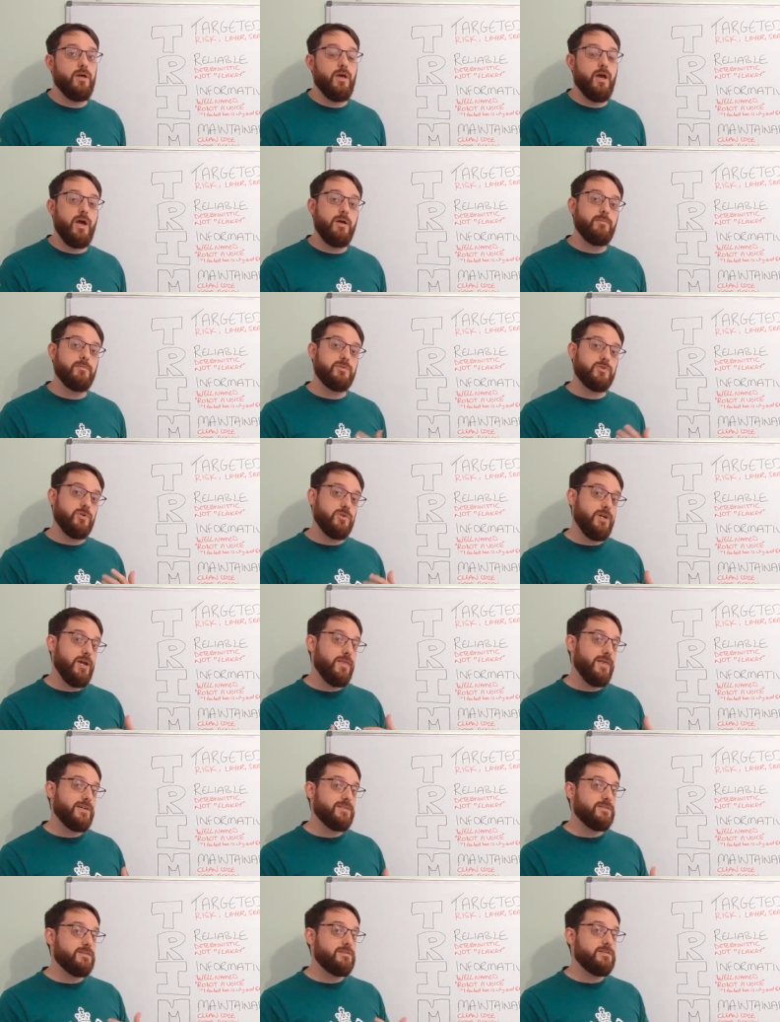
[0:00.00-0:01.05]
So yeah,
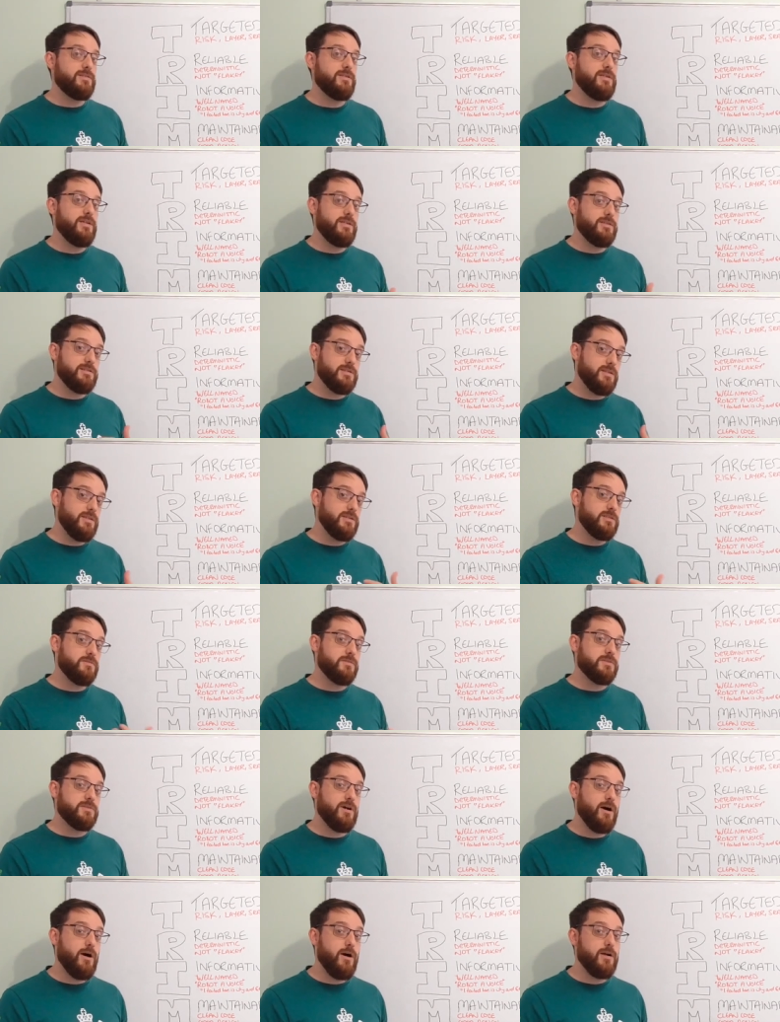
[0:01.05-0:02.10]
that's the T. T is for
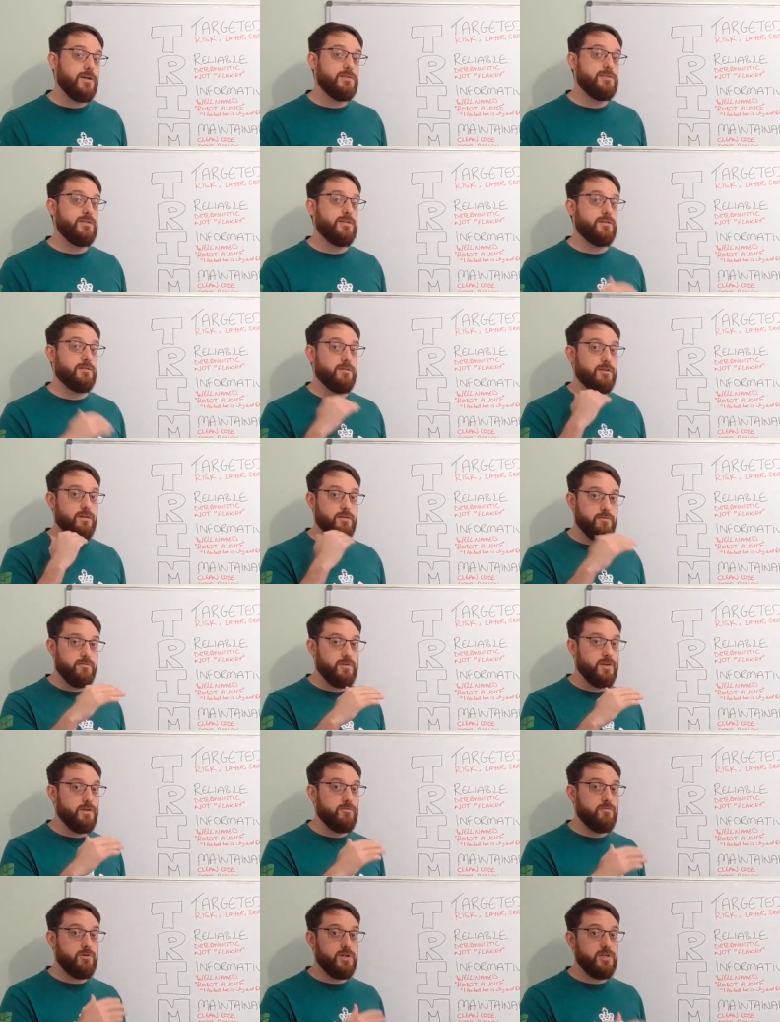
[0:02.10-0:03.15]
targeted.
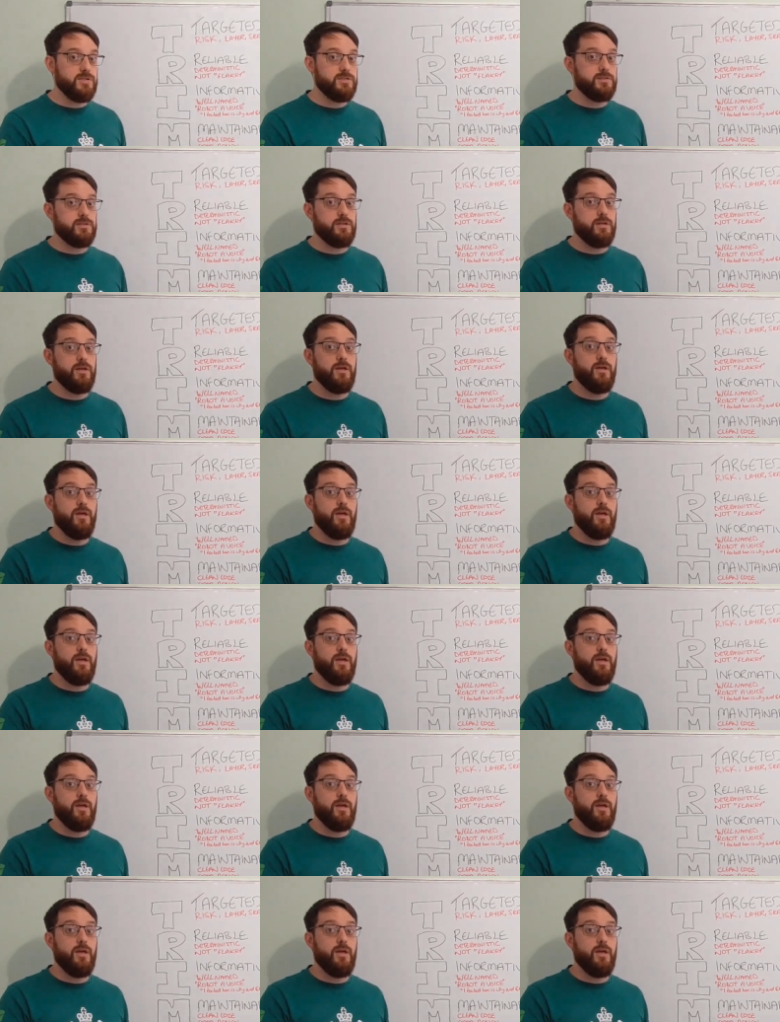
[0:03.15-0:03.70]
Think risk